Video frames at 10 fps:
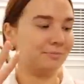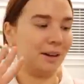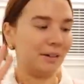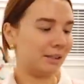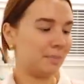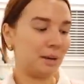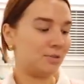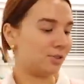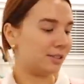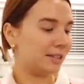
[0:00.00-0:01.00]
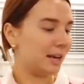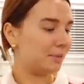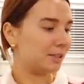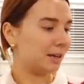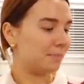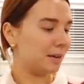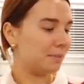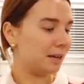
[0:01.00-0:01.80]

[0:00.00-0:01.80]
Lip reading: or like the Pinterest name or something,